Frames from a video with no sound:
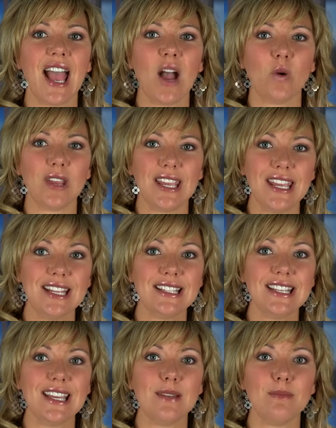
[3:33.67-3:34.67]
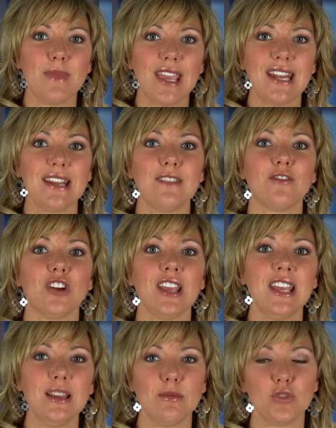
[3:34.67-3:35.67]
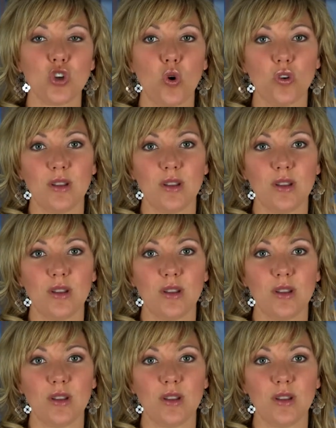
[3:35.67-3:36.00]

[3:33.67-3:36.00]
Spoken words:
how easy it made it for him to